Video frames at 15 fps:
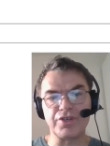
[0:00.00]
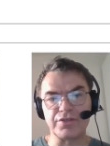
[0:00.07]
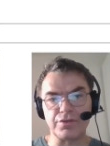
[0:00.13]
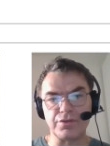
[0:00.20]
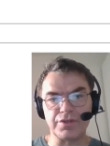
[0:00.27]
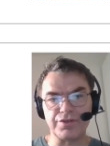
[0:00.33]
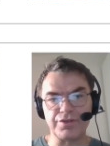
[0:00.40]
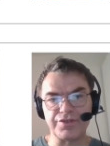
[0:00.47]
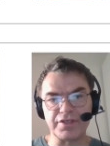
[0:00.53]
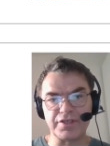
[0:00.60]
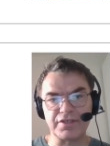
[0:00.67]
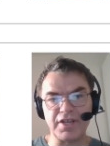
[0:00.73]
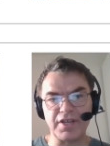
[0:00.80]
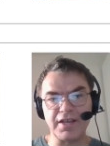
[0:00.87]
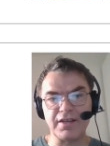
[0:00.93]
So there's
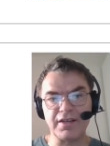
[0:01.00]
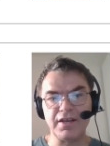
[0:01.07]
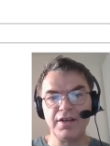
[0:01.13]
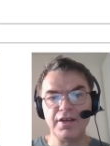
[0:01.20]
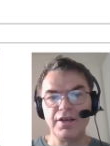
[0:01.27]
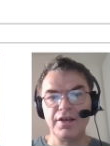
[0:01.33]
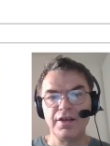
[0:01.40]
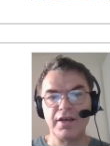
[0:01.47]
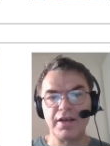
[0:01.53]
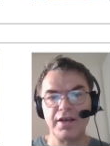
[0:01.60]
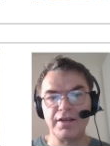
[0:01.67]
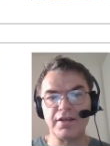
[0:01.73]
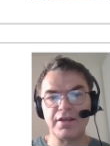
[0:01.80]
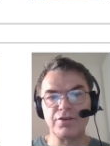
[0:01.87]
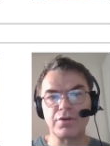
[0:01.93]
this link,
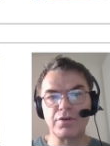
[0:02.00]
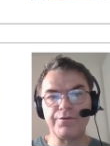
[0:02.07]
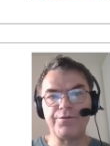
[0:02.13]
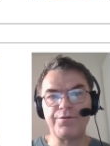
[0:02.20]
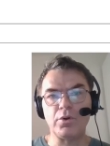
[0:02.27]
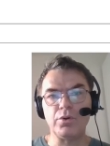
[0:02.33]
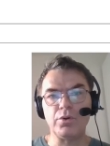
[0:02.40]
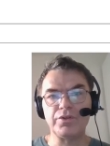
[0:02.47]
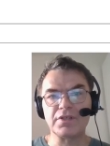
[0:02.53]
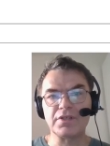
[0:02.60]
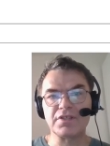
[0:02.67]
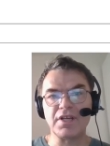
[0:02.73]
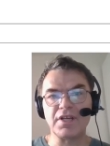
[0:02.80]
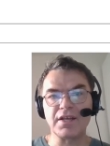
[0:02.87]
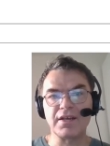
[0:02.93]
and then you can follow
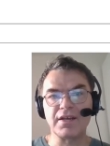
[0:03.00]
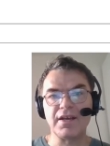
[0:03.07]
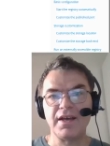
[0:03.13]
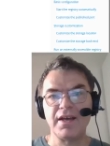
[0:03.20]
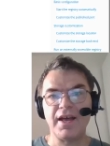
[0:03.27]
this link,